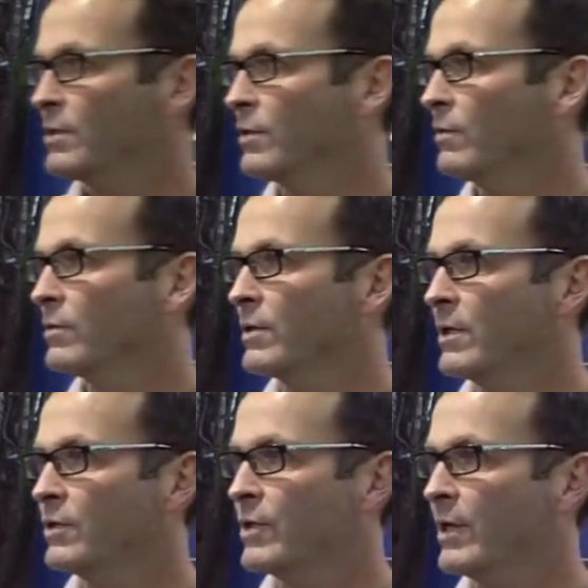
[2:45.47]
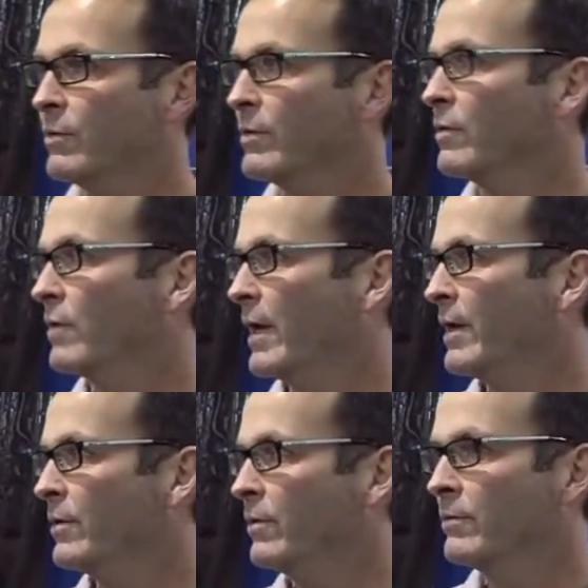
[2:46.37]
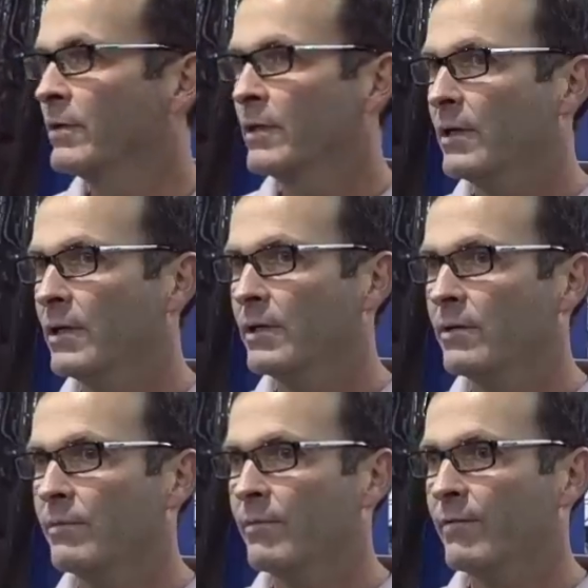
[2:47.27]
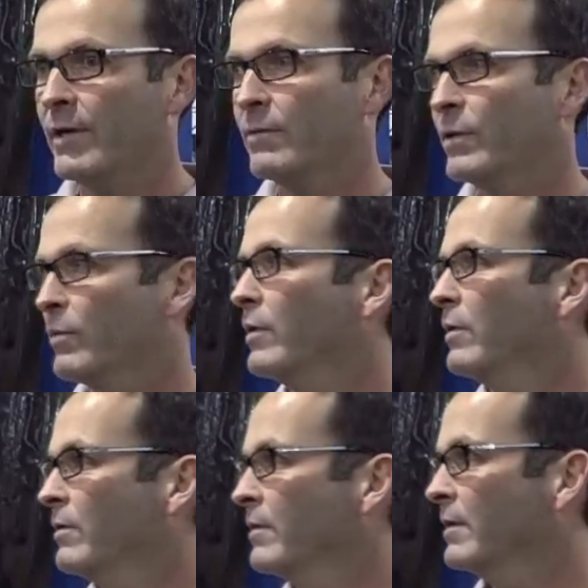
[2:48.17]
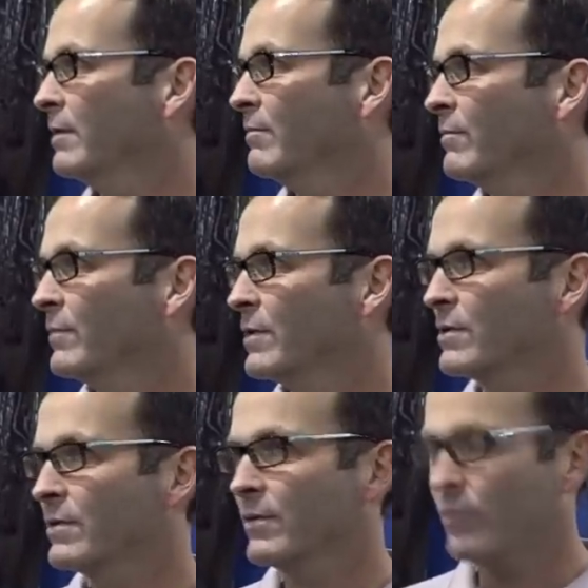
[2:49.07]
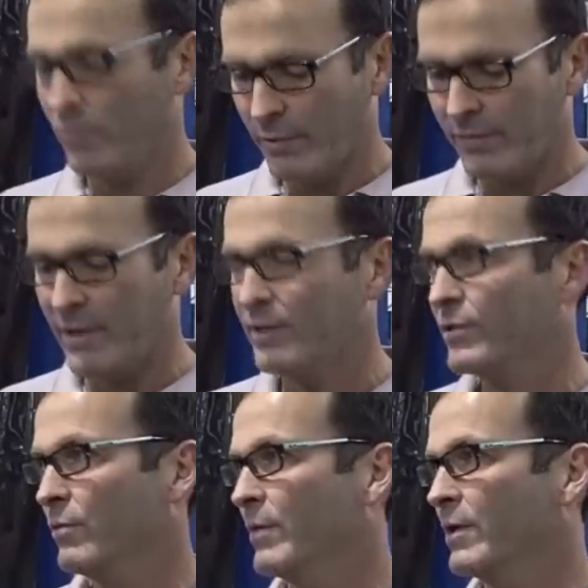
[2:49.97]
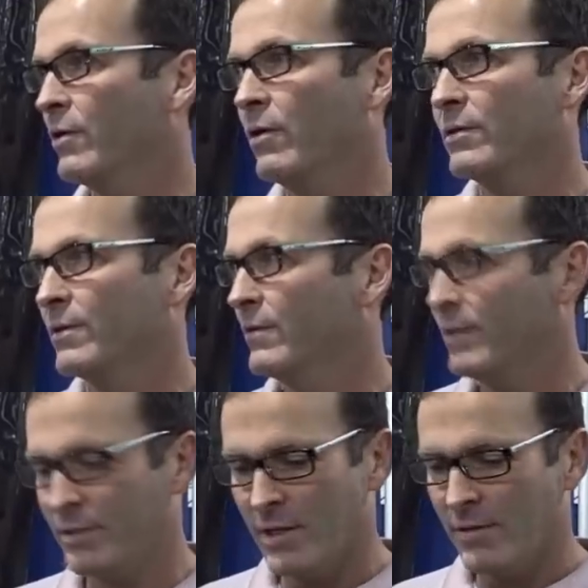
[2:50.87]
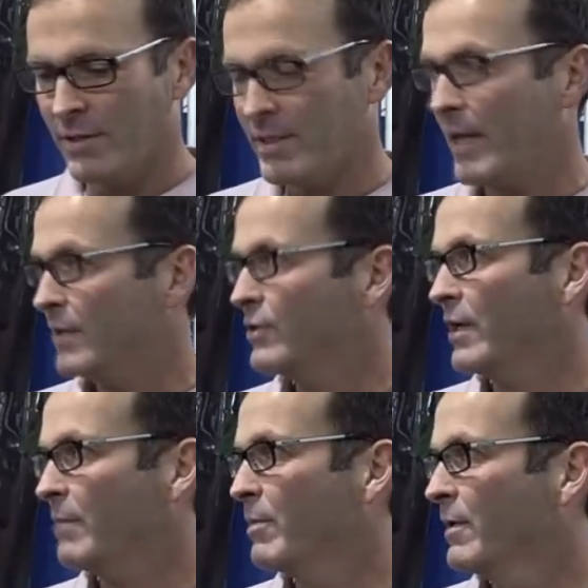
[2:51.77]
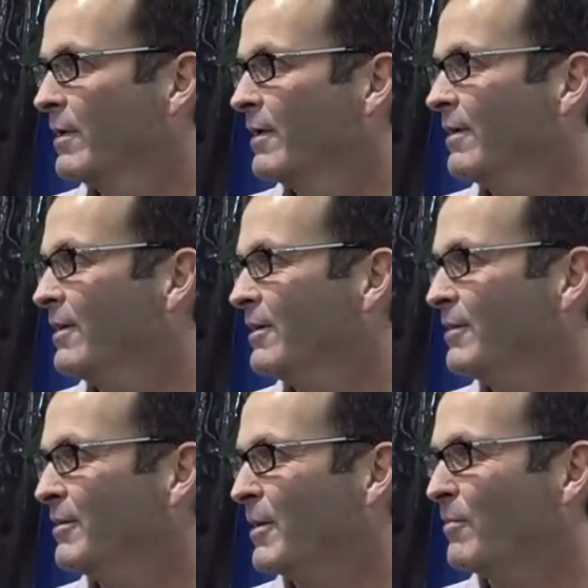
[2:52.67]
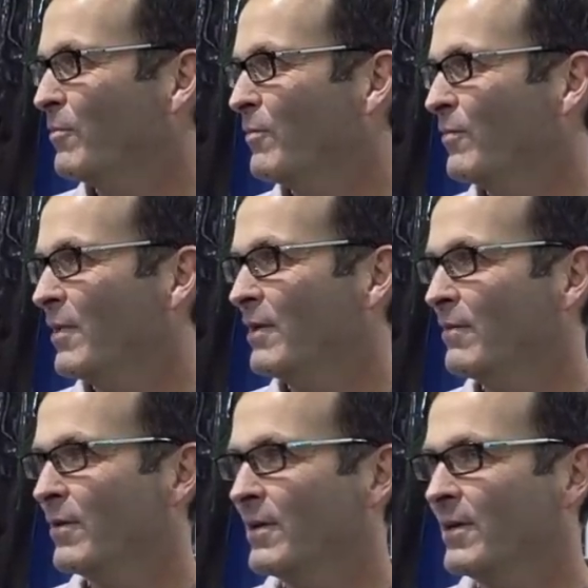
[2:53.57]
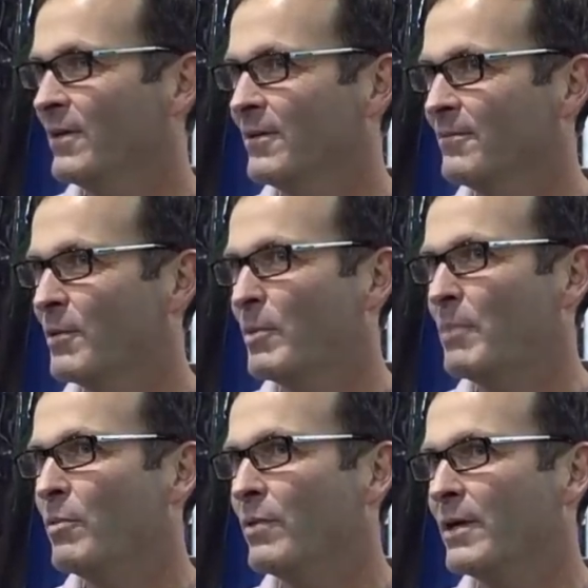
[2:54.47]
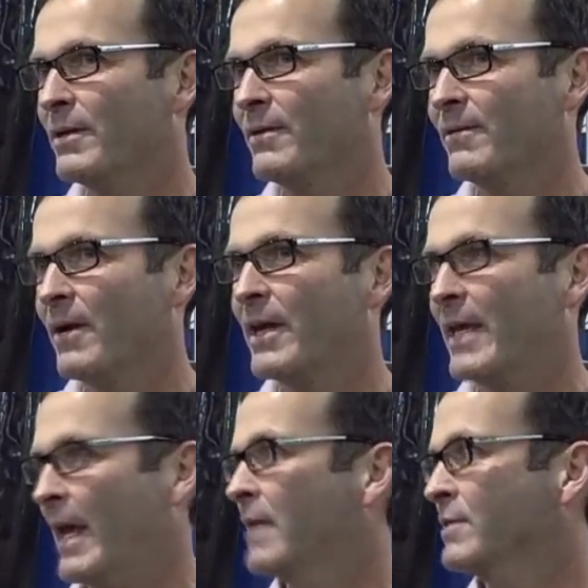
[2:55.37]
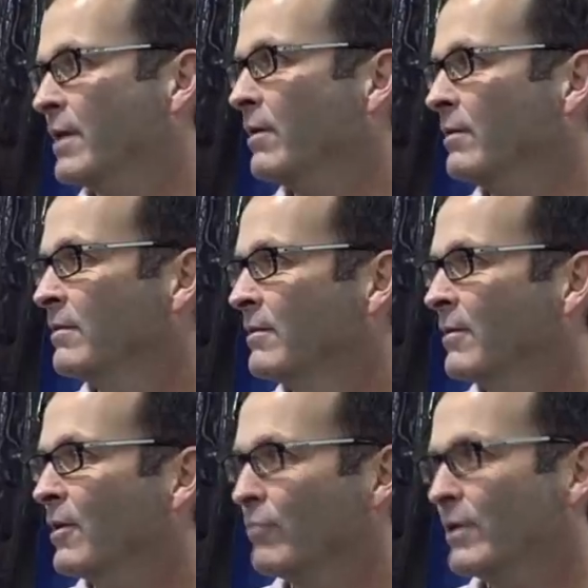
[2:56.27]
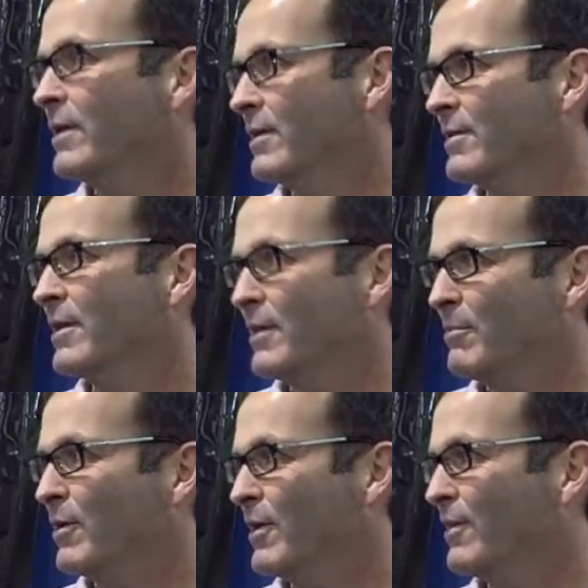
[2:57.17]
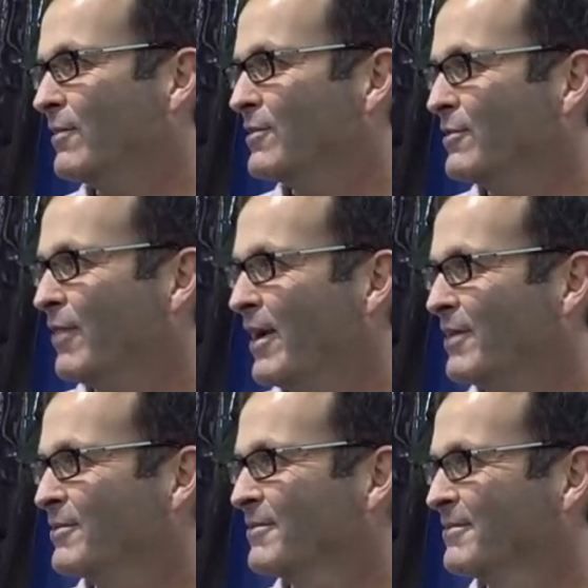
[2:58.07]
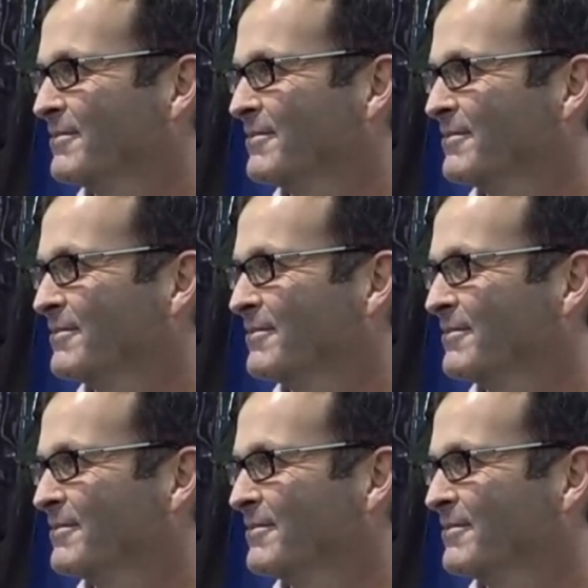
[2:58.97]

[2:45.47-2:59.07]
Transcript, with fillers: G A Show in, in January in Orlando. Uh, in fact, we will. Um, these we've had so many calls on this this head shape, uh, and I uh, the people that I can tell are really excited about getting this in their hands.